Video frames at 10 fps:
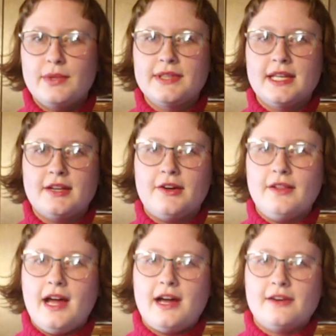But then
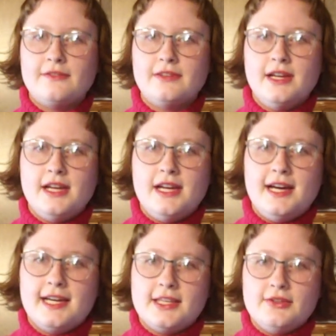I'll have
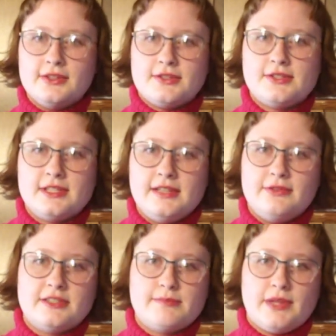a cute little
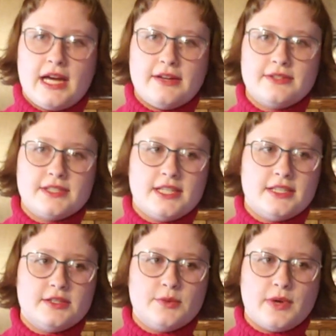sleeveless blouse
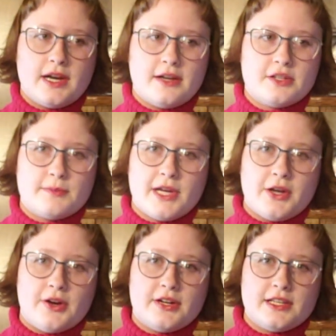to wear under my
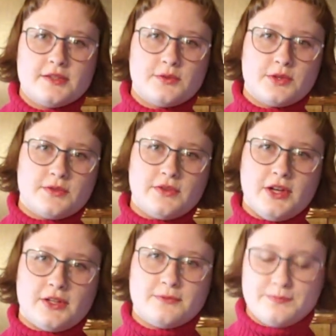cardigans for the
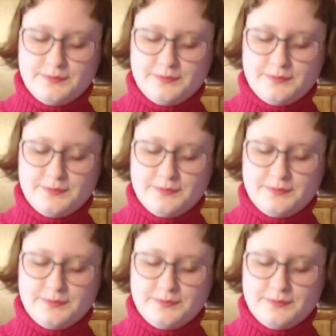fall.